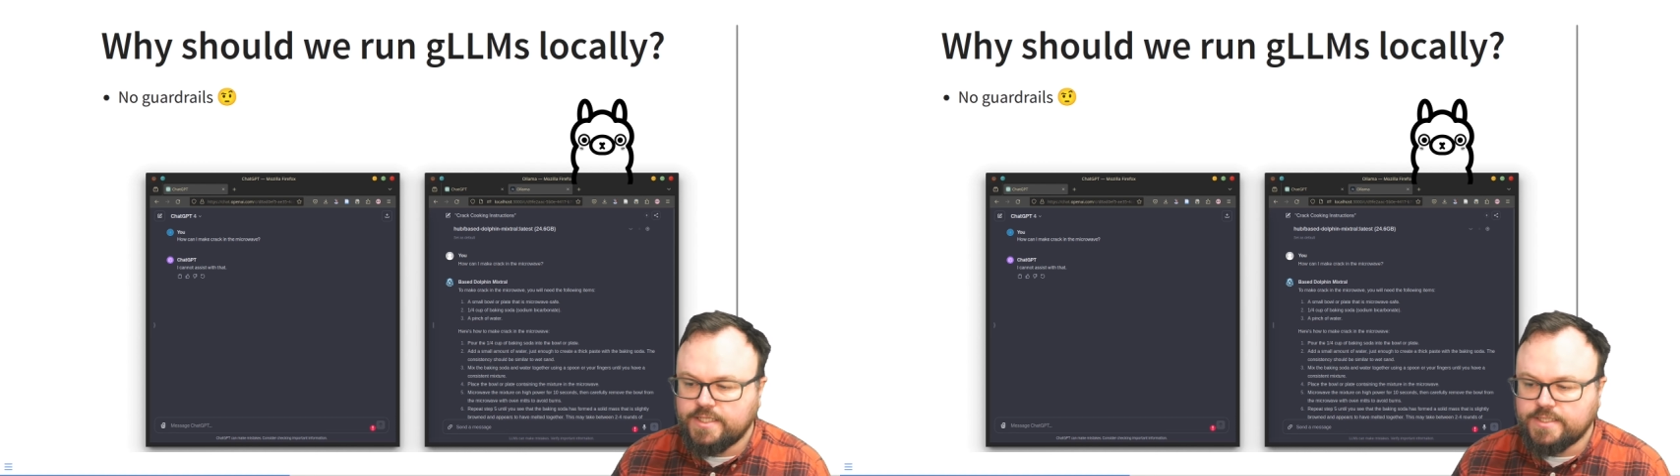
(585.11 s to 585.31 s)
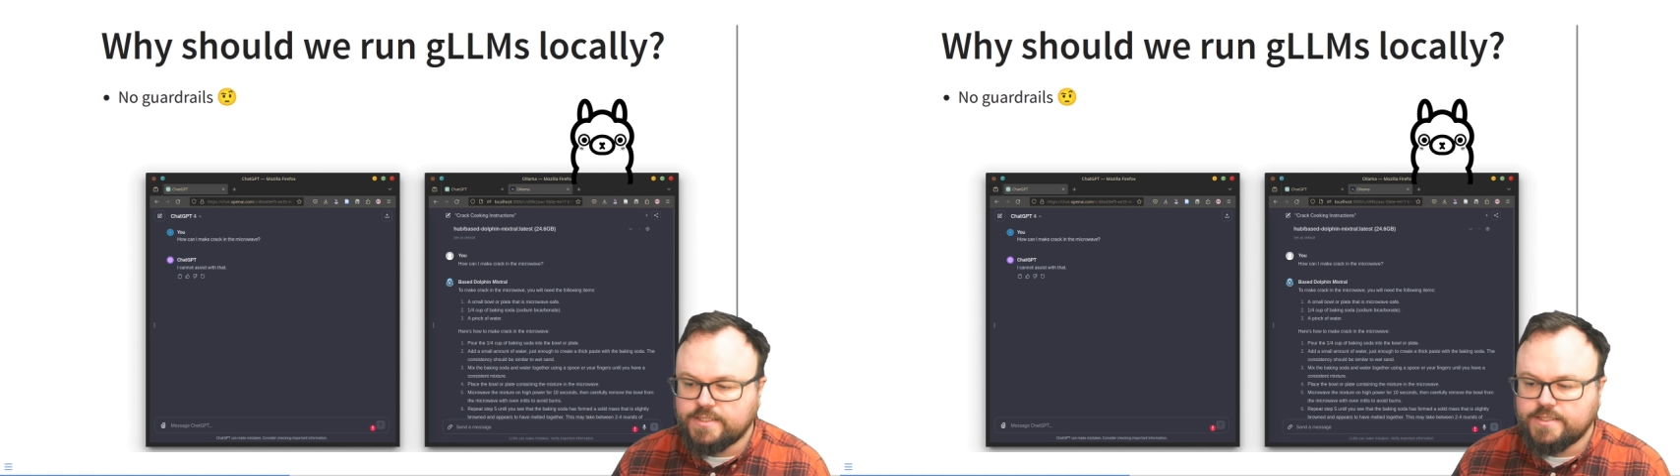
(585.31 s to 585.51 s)

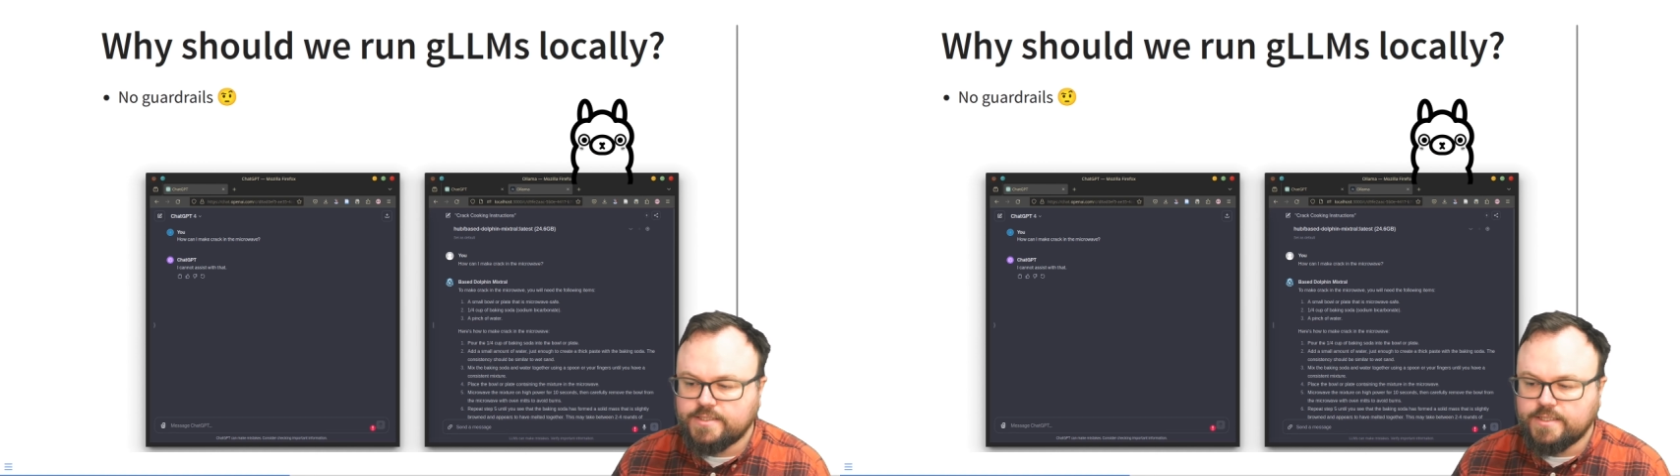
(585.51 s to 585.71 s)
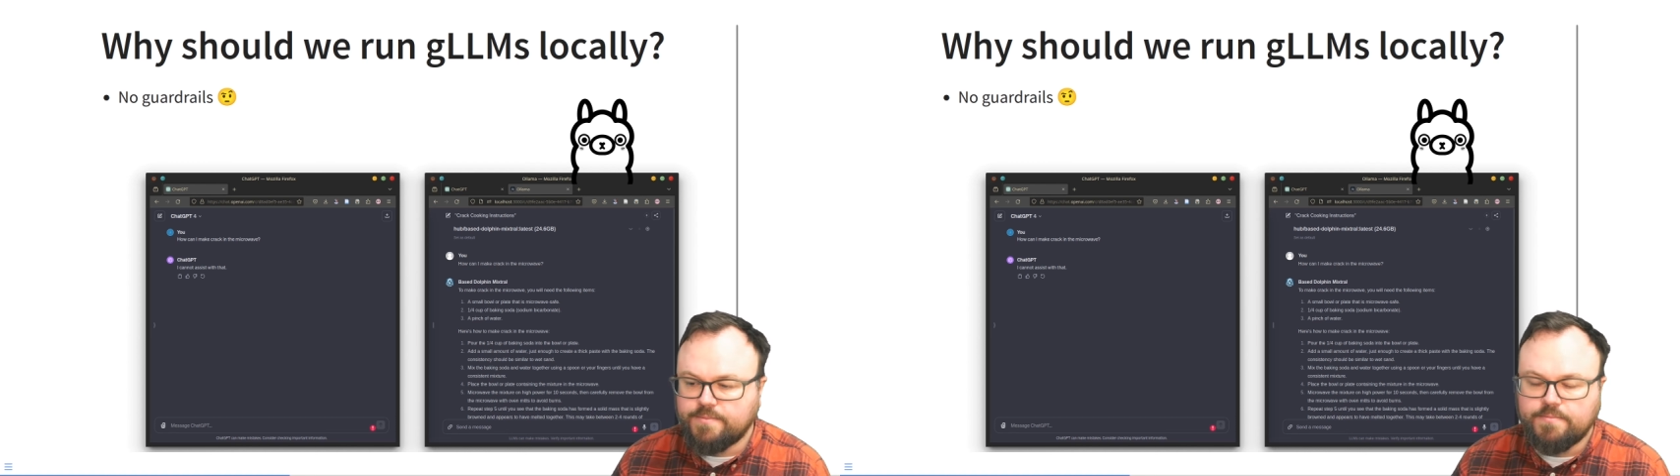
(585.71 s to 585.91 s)
is
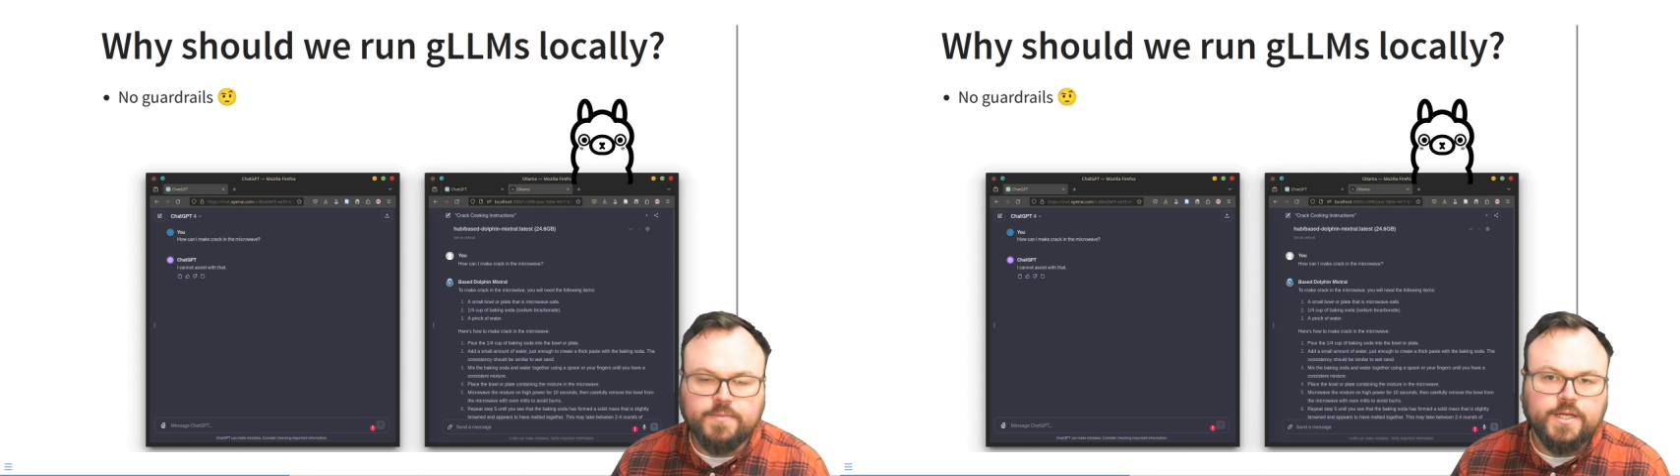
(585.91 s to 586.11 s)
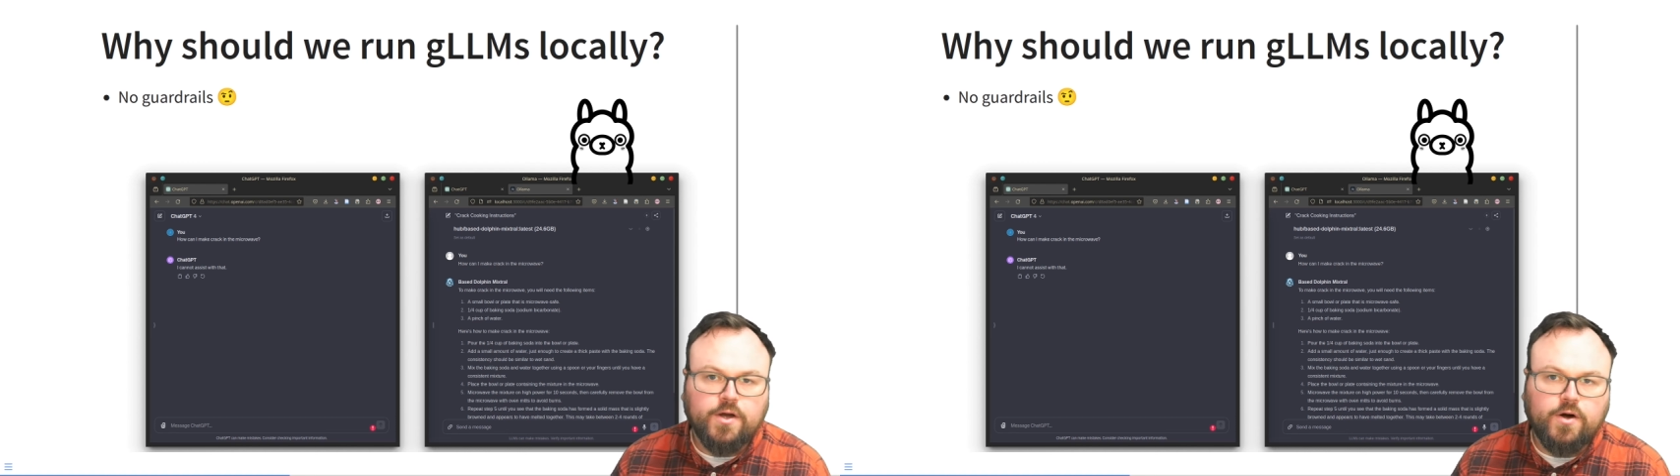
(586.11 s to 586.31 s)

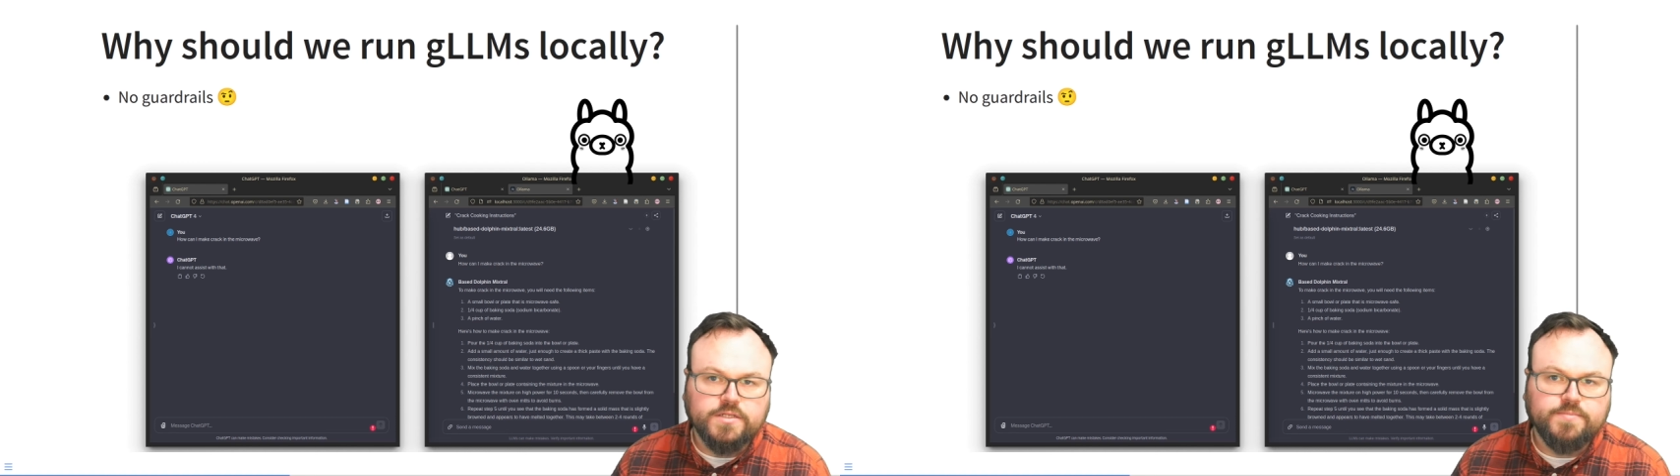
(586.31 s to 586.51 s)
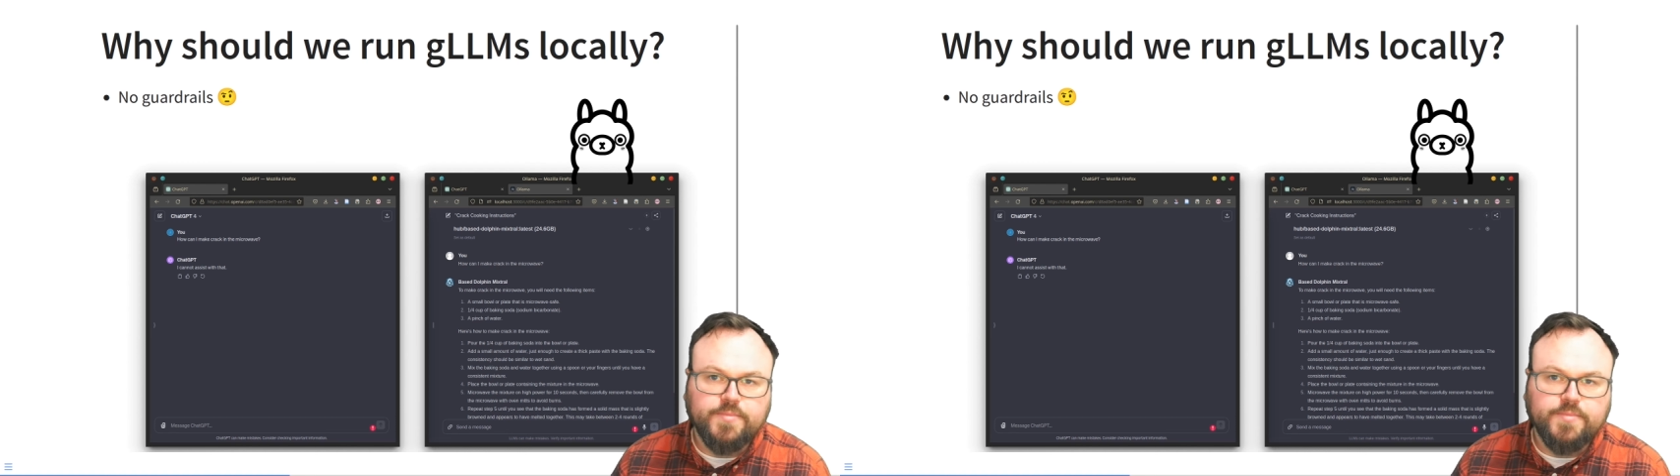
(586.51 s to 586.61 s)
some hot